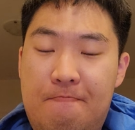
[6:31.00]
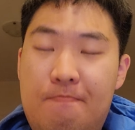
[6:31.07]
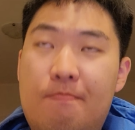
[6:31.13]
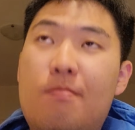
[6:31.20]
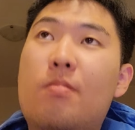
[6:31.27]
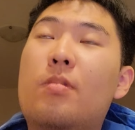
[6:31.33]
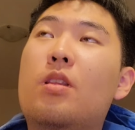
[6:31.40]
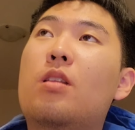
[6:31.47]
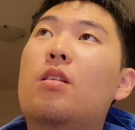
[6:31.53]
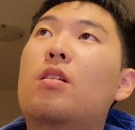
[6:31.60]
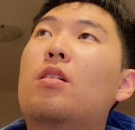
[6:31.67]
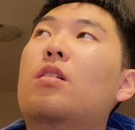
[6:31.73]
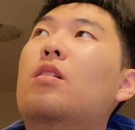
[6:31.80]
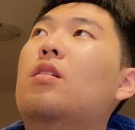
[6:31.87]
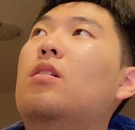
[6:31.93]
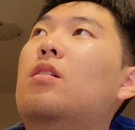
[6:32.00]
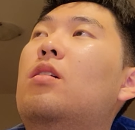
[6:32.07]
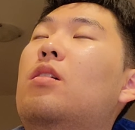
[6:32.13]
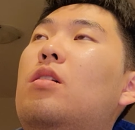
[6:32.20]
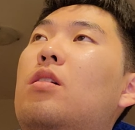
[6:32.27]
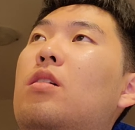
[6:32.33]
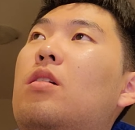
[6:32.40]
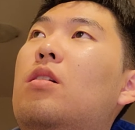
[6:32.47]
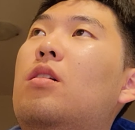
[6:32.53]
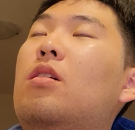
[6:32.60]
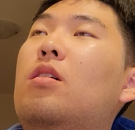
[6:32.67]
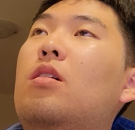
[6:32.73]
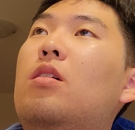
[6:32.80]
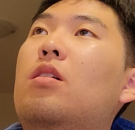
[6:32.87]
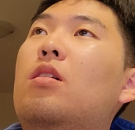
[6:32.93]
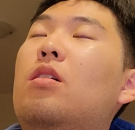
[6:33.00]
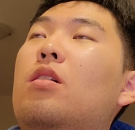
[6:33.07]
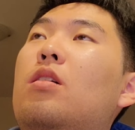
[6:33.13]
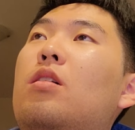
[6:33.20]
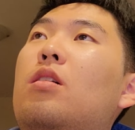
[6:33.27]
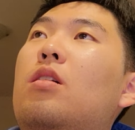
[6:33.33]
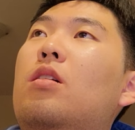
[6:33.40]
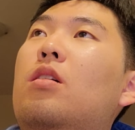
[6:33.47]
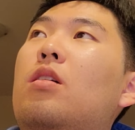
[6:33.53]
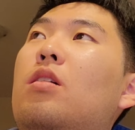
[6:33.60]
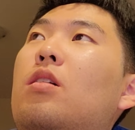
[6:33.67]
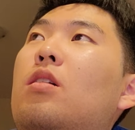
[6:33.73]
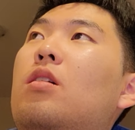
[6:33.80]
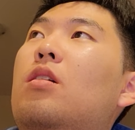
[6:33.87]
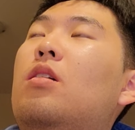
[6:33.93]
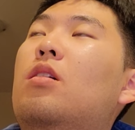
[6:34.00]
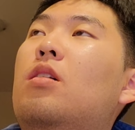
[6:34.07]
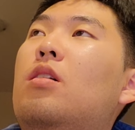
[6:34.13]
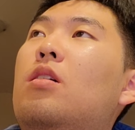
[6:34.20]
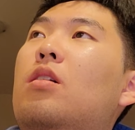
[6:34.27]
No one is speaking in this clip.